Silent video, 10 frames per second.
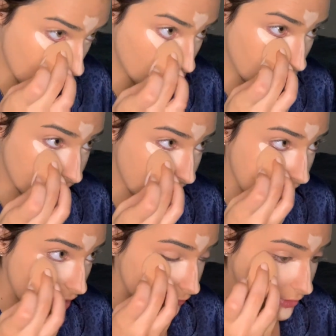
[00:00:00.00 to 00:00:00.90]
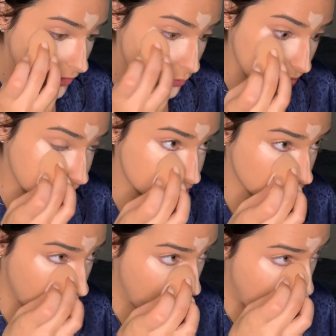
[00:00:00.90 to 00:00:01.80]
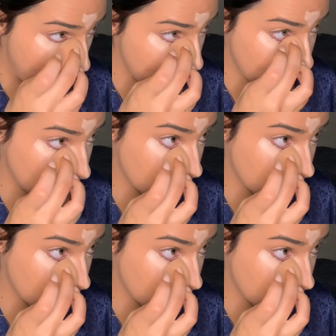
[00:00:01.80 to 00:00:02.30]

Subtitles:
One thing I really want to try